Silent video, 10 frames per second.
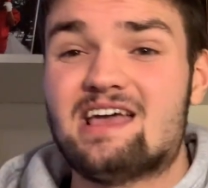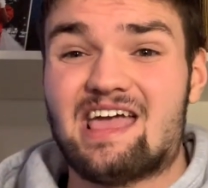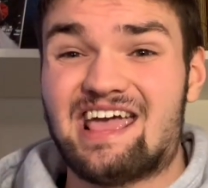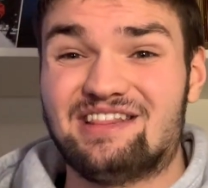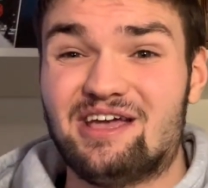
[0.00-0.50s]

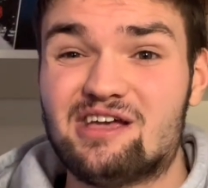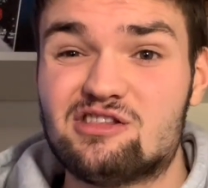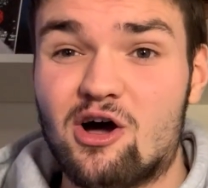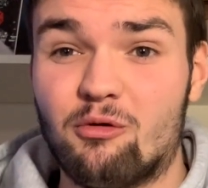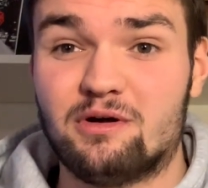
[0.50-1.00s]
And they
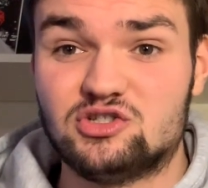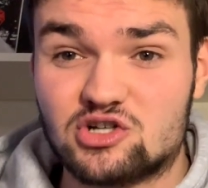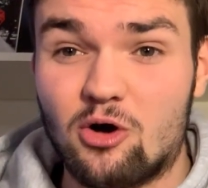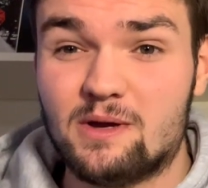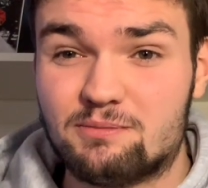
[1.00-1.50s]
know when
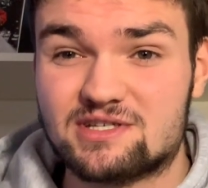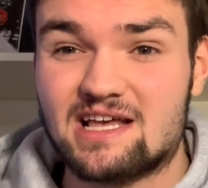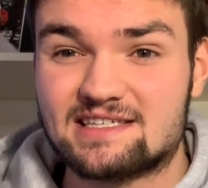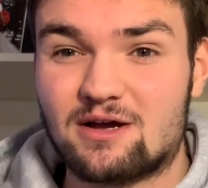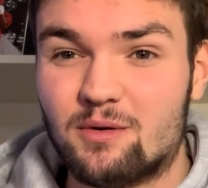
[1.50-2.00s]
Jacoby
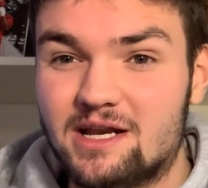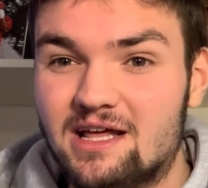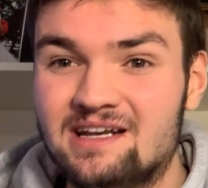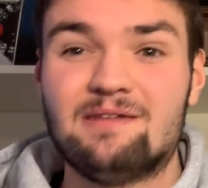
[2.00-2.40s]
Brissett's going in,